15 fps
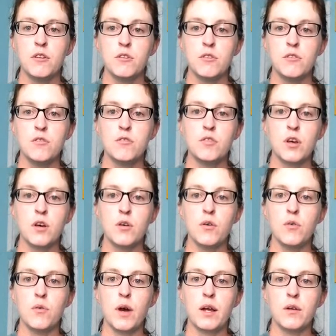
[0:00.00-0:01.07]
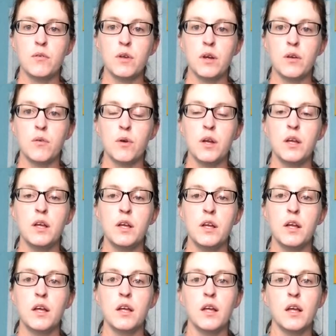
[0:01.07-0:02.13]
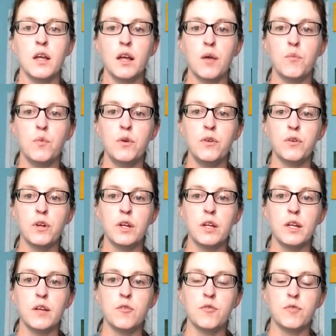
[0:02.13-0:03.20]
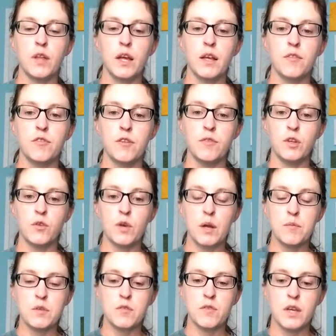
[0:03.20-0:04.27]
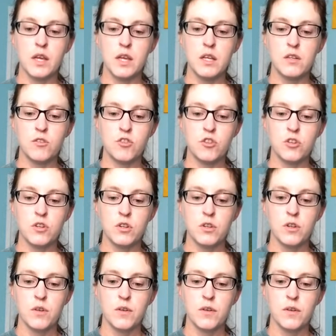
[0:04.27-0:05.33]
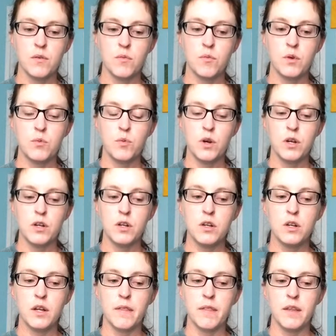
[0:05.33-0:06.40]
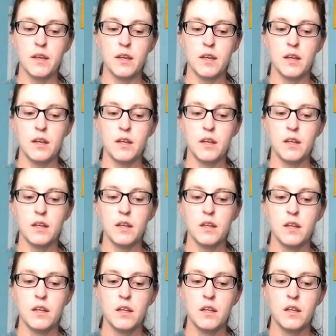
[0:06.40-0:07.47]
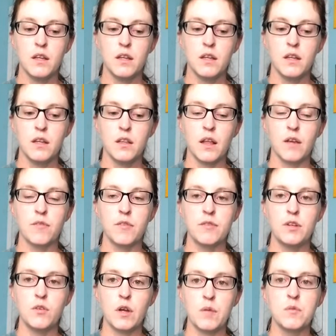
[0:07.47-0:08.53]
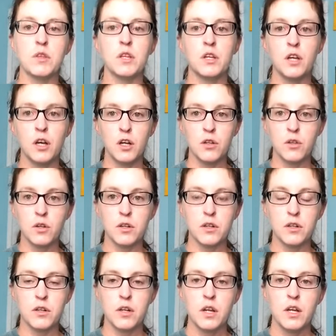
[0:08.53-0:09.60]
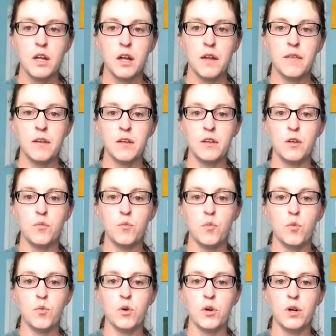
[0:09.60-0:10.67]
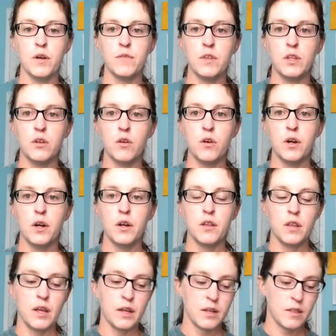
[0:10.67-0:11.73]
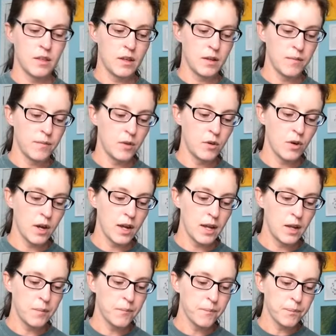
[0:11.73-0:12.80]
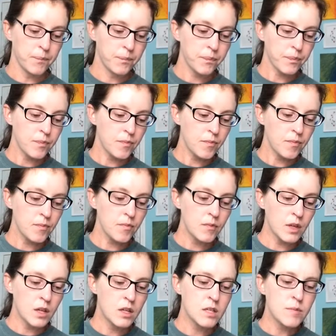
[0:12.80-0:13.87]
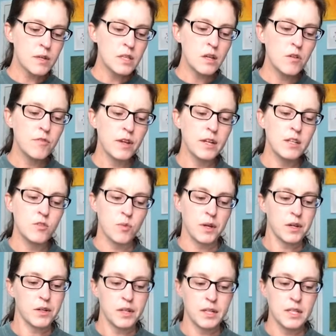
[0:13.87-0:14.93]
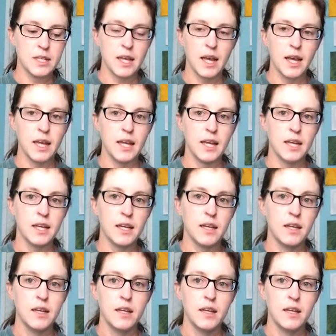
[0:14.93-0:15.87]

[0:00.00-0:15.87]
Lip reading: So I don't know. I'm wondering if like 50 grams of each would work, and then like 50 grams of the color, and then do more of the yarn, like the gray. Because my sew faded sweater didn't take